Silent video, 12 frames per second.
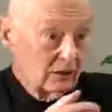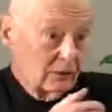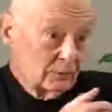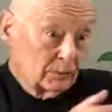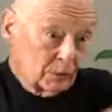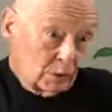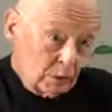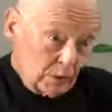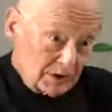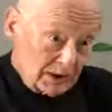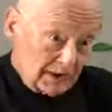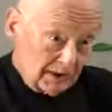the
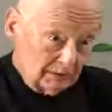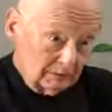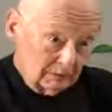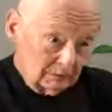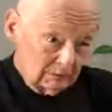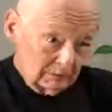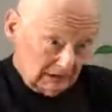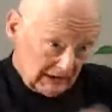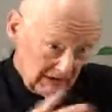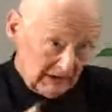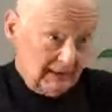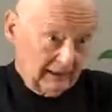mucosa, the
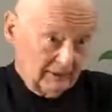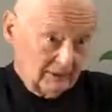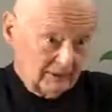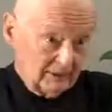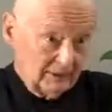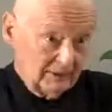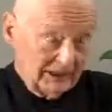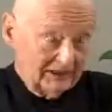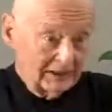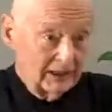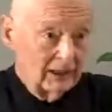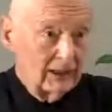inside of the stomach,
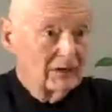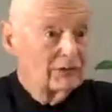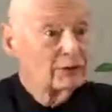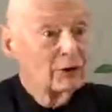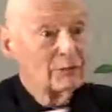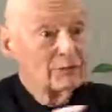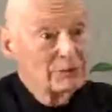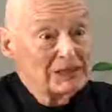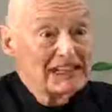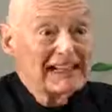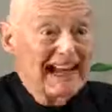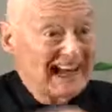from
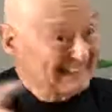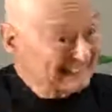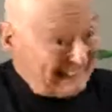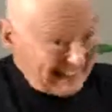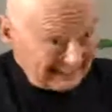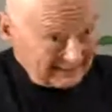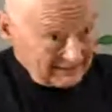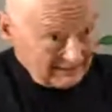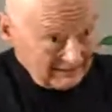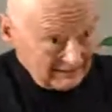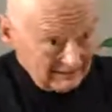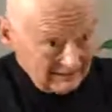being attacked
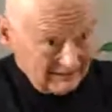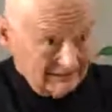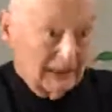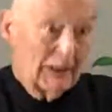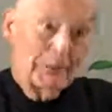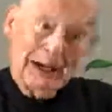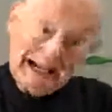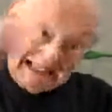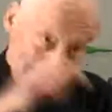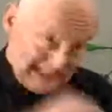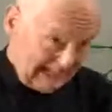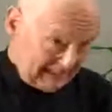by
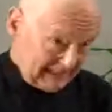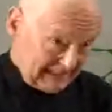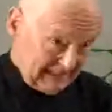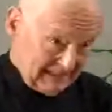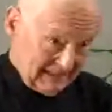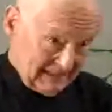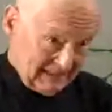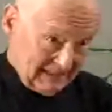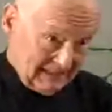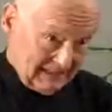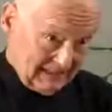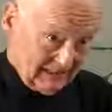the acid.
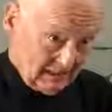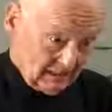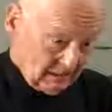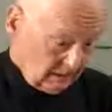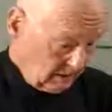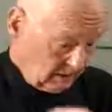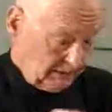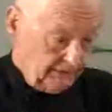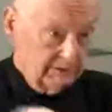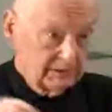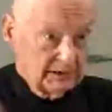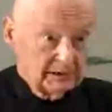You know, if
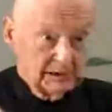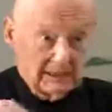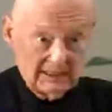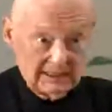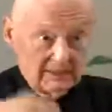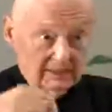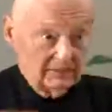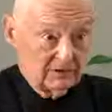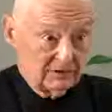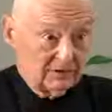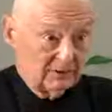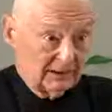you take the acid of the
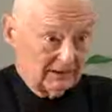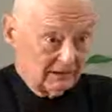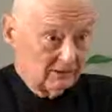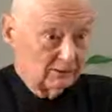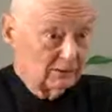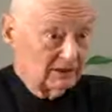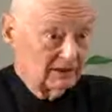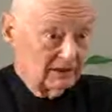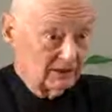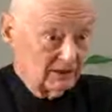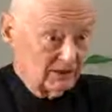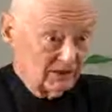stomach and you put it
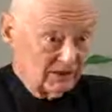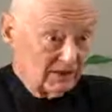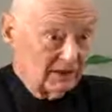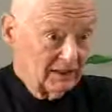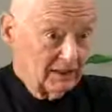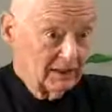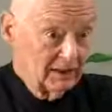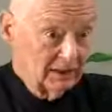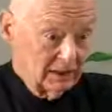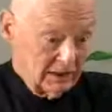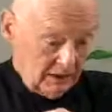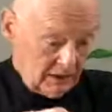in your skin,
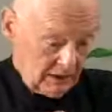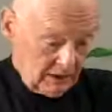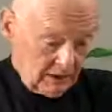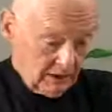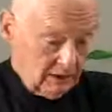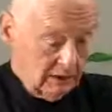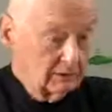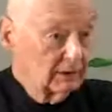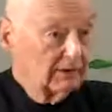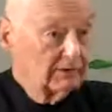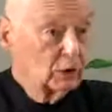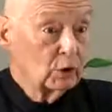you're going to
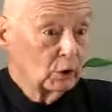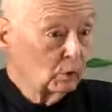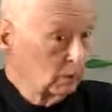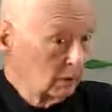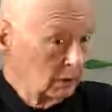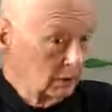have a hole.